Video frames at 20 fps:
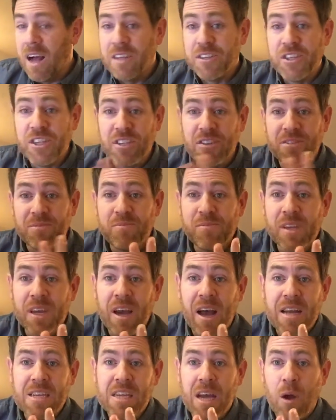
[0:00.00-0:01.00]
Just
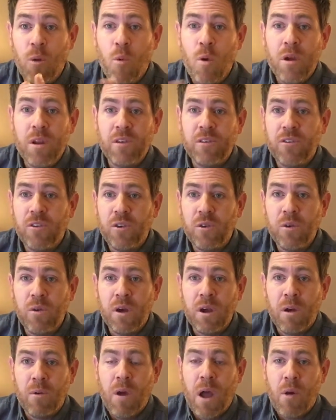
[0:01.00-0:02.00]
guys, I want
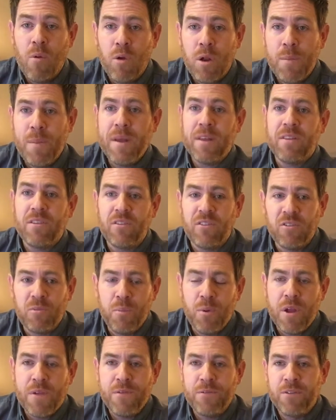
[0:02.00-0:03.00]
to make this as
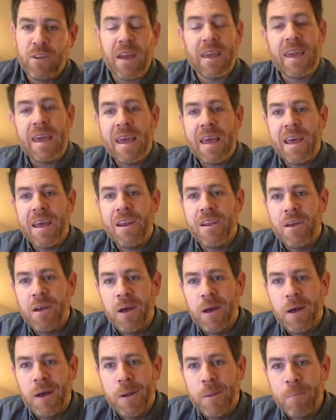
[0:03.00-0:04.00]
brief as I
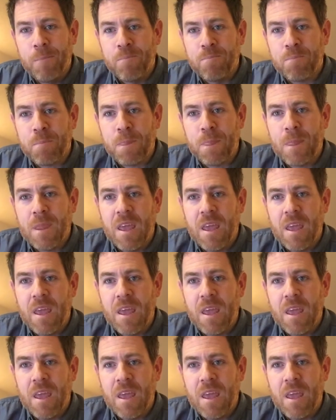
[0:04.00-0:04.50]
can.